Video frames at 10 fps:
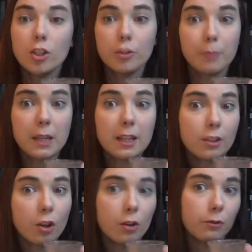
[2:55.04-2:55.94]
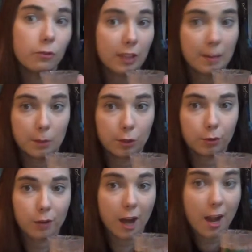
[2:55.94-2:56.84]
Speaking of flaming
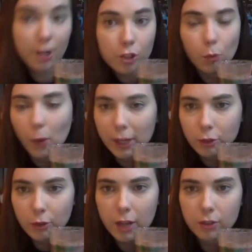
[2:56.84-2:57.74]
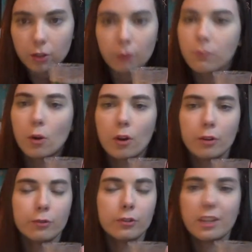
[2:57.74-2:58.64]
trash, white trash, a
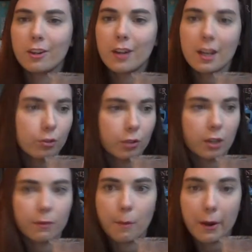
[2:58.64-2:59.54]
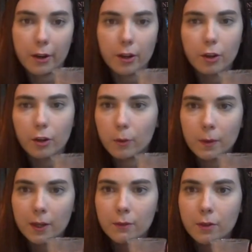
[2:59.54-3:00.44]
400 year history of America or
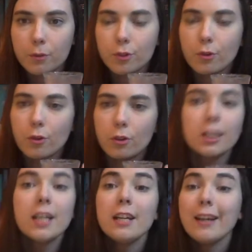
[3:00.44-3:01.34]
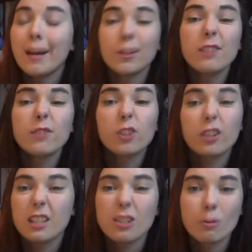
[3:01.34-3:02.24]
whatever it was called. I'm even
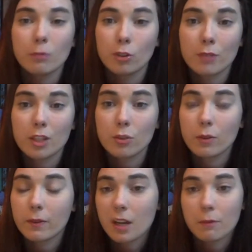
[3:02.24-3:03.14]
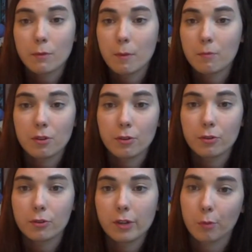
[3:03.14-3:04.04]
looking these up on Goodreads, so if I can't remember the
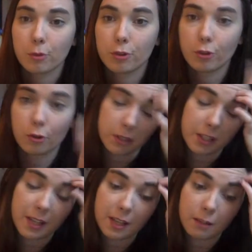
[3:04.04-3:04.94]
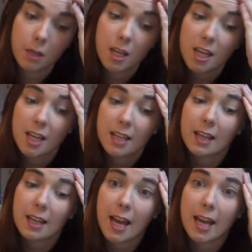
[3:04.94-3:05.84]
author's name, I'm just not going to say them.
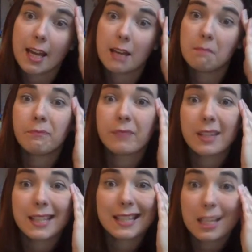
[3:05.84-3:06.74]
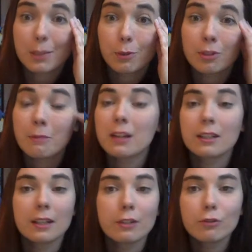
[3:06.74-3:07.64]
Um, this was an
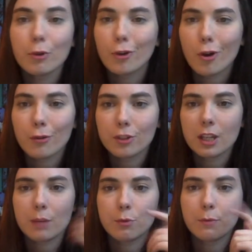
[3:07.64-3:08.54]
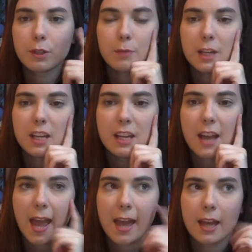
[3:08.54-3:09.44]
American history book. Obviously, it was meant to be
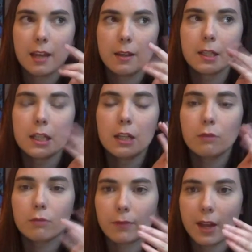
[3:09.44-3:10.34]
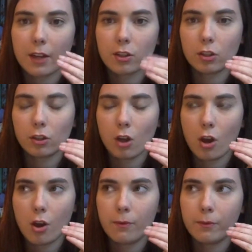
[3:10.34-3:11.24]
a reflection
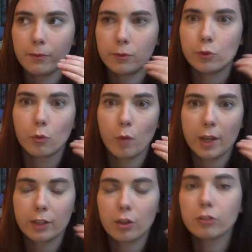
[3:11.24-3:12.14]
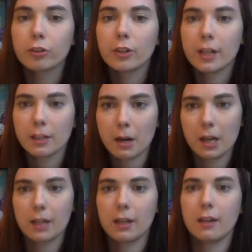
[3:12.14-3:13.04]
of sort of white culture in
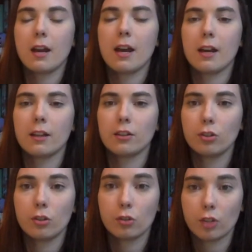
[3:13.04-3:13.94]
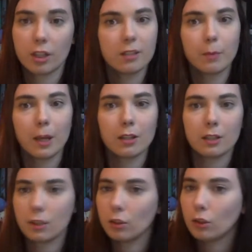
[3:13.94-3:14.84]
America and this,
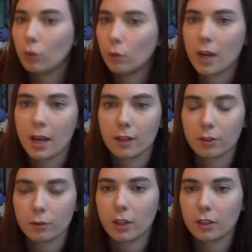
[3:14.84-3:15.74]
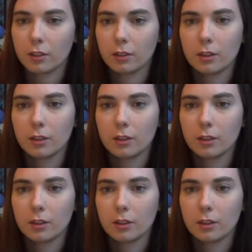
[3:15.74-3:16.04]
especially the lower ends of white